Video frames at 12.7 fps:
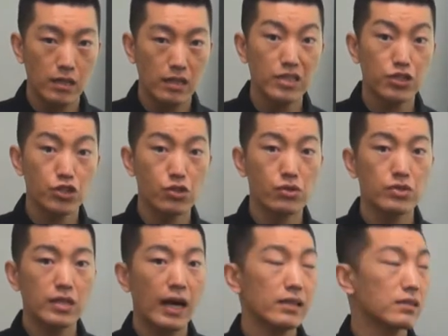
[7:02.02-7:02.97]

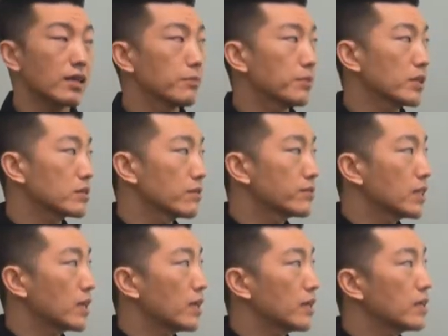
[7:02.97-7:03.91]
issues, hot topics of
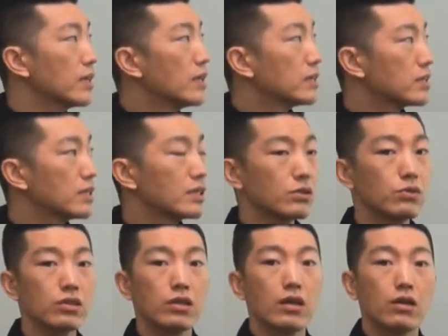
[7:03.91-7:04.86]
today, dealing
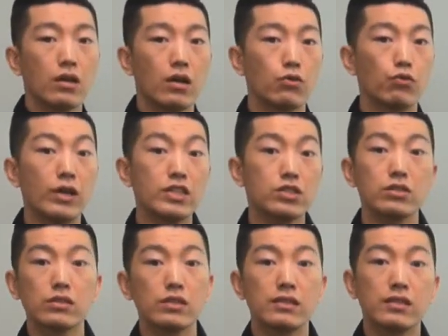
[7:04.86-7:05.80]
with
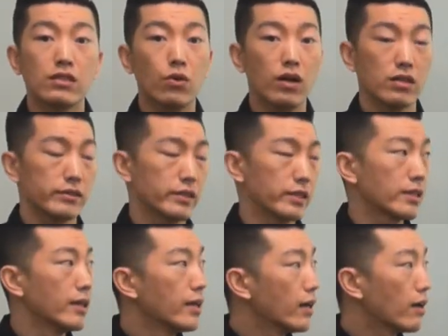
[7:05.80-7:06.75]
racial inequality.
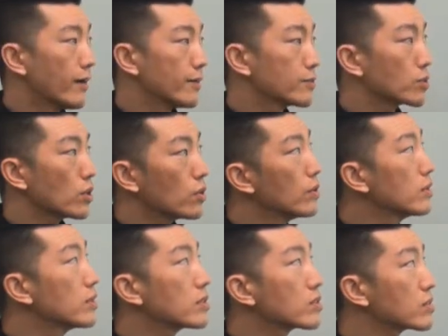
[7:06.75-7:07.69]

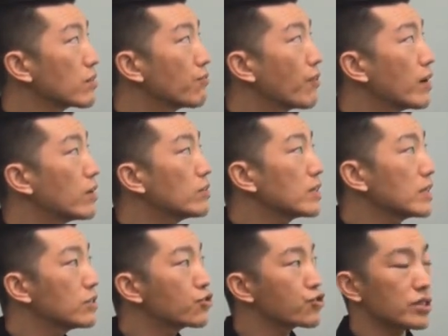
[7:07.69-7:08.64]
So this is a very
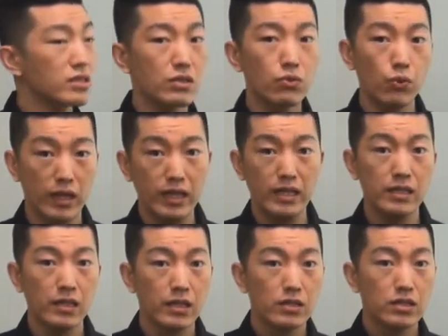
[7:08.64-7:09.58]
interesting
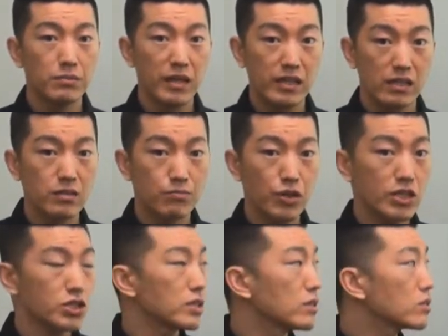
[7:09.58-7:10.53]
way to make an
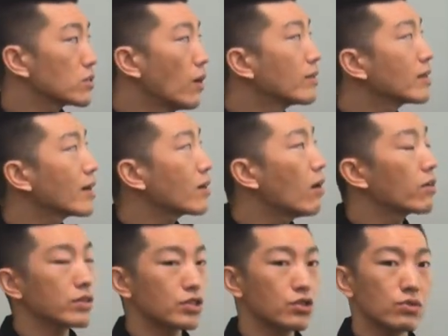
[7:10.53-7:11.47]
impression. So unlike
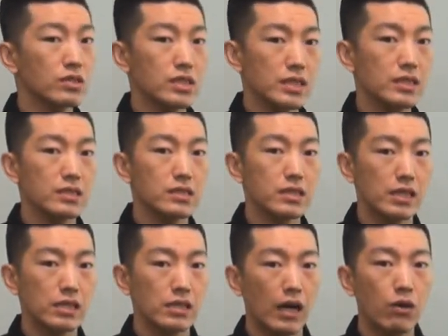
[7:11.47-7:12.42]
other students, he
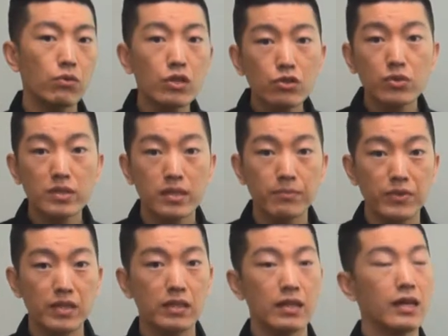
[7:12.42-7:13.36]
decided, I want to do
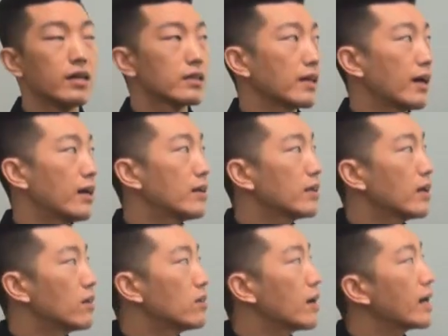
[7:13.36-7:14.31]
something that
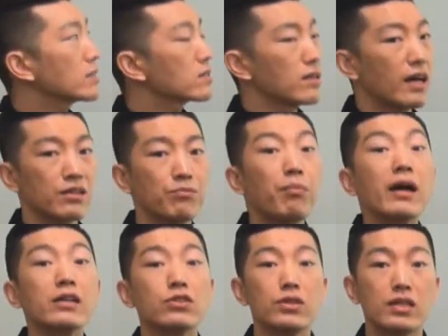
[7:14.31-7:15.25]
has a lot of
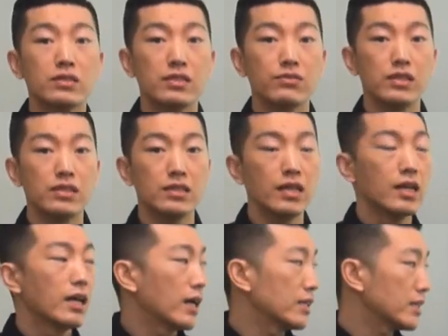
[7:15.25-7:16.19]
my
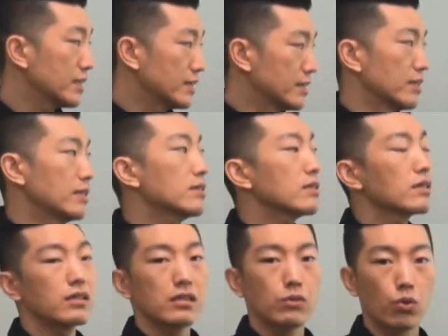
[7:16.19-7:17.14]
creativity, and he did
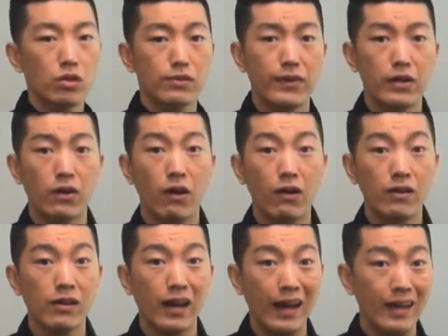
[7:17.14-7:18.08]
it. He worked very
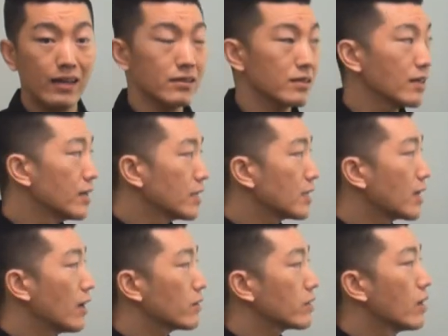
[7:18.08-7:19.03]
hard, and he
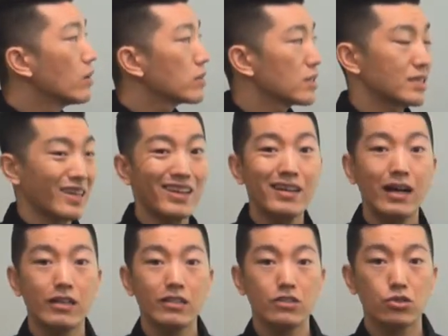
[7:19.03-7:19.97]
got the second
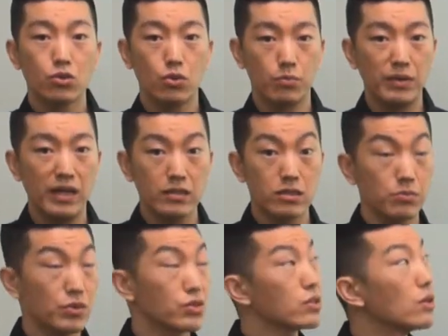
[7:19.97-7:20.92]
highest score
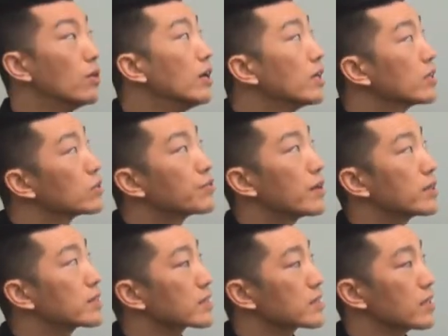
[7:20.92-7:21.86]
possible. So he was very
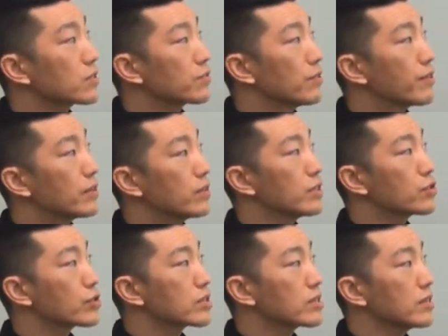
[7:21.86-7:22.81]
successful, very
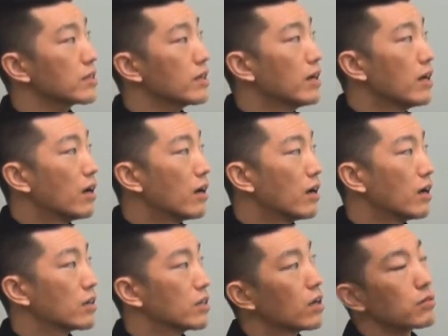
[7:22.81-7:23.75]
interesting,
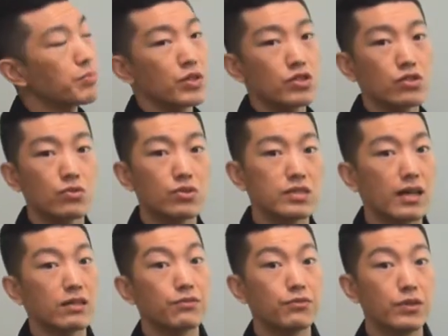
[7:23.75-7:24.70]
a young person who's
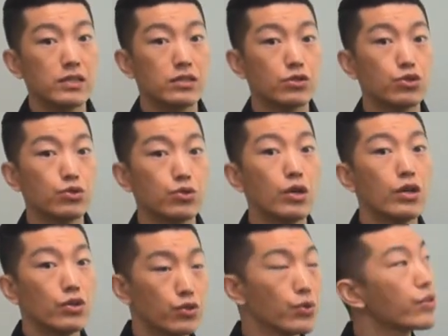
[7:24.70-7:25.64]
not afraid to do
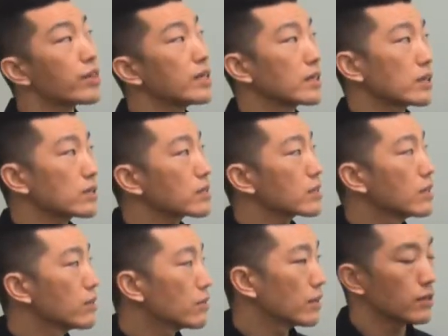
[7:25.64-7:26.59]
new things,
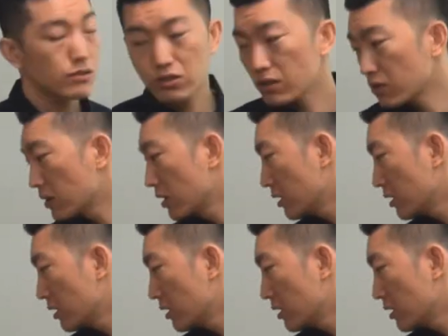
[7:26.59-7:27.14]
right? So